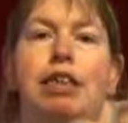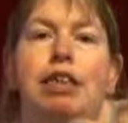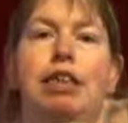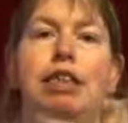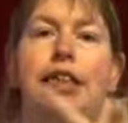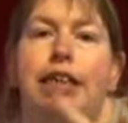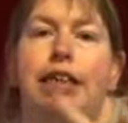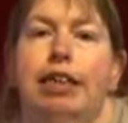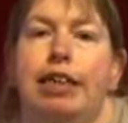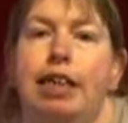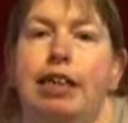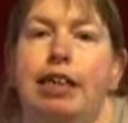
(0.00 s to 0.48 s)

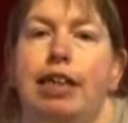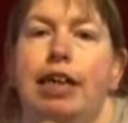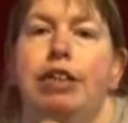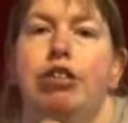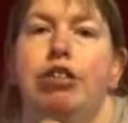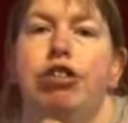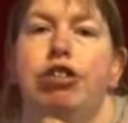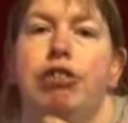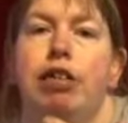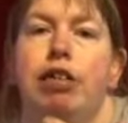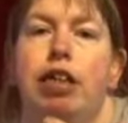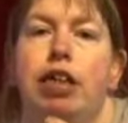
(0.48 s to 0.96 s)
Nick and
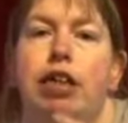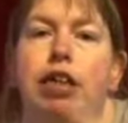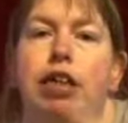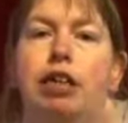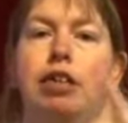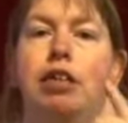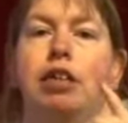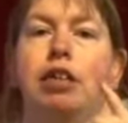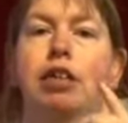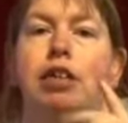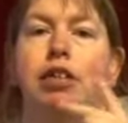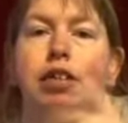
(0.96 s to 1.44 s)
Angela,
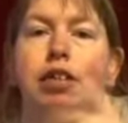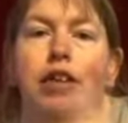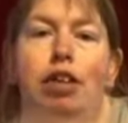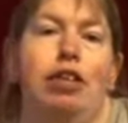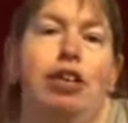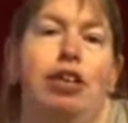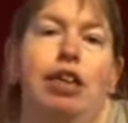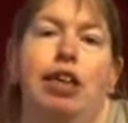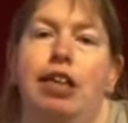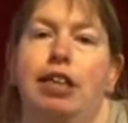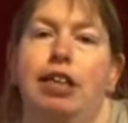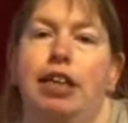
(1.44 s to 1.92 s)

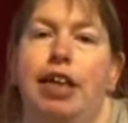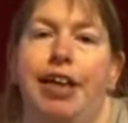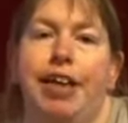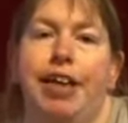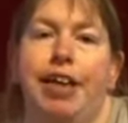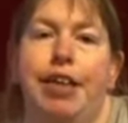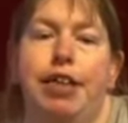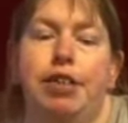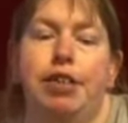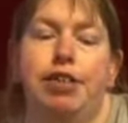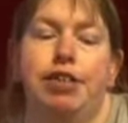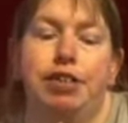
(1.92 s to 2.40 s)
Cookie and
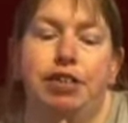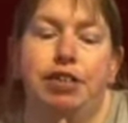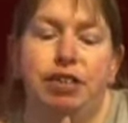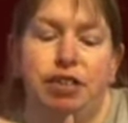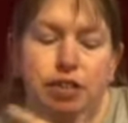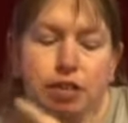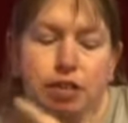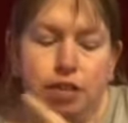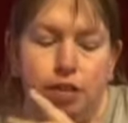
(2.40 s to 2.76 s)
Hayden.